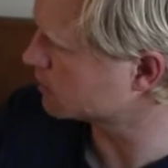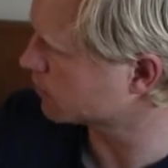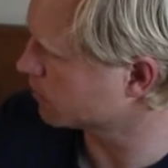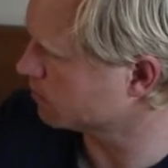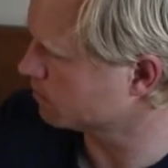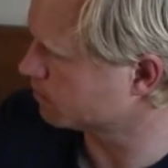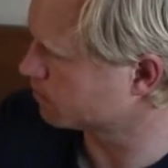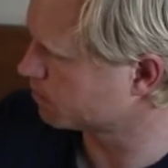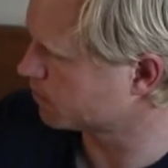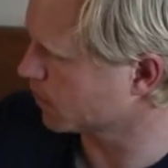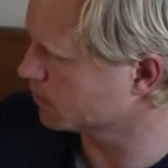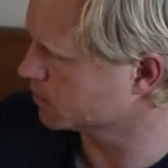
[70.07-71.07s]
from
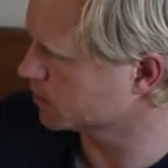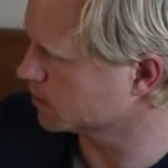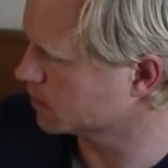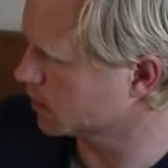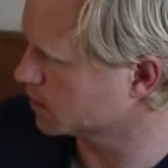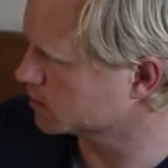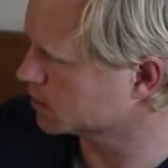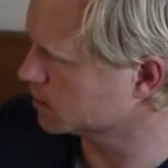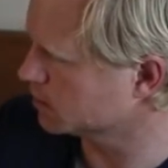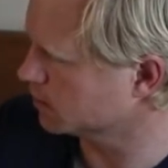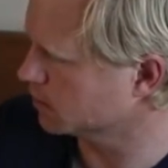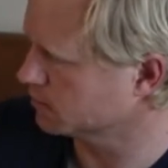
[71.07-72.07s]
probably a
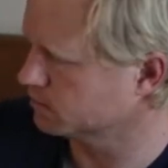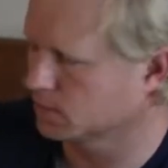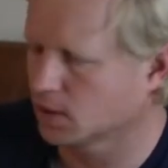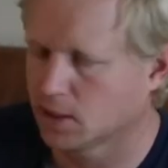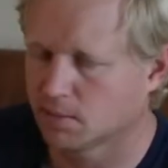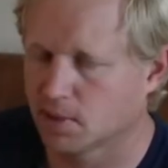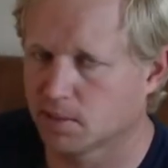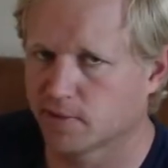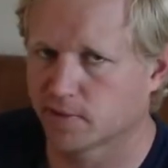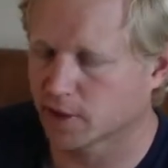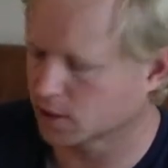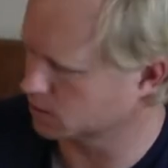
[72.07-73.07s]
dozen or maybe
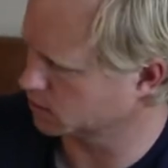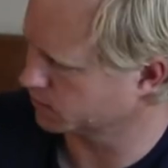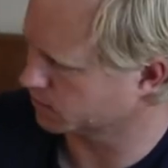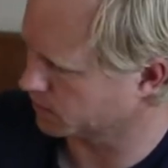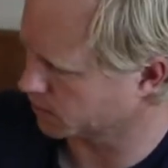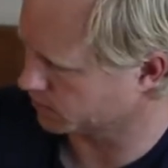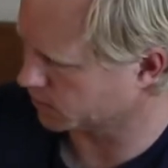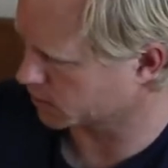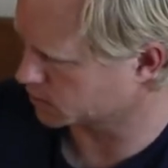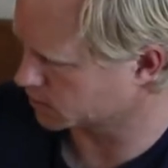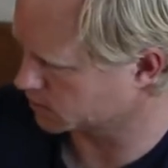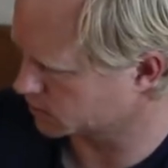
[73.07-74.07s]
even 100 different
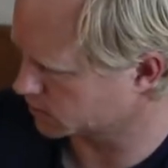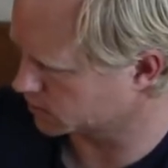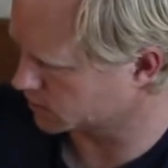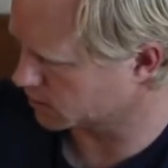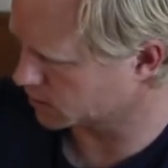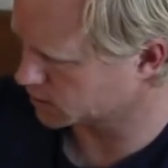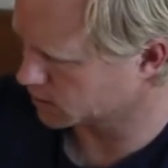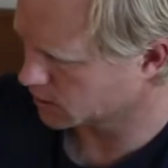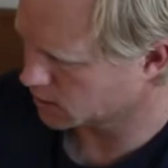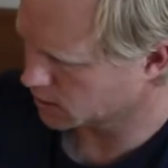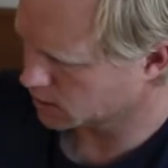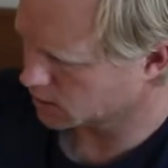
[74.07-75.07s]
manufacturers these days.
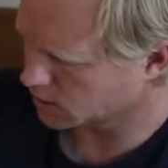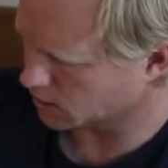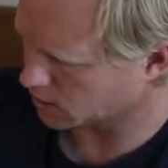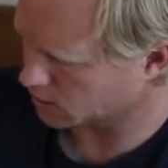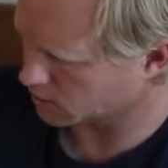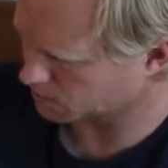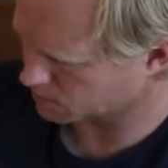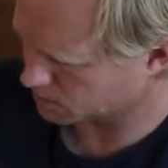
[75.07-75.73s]
I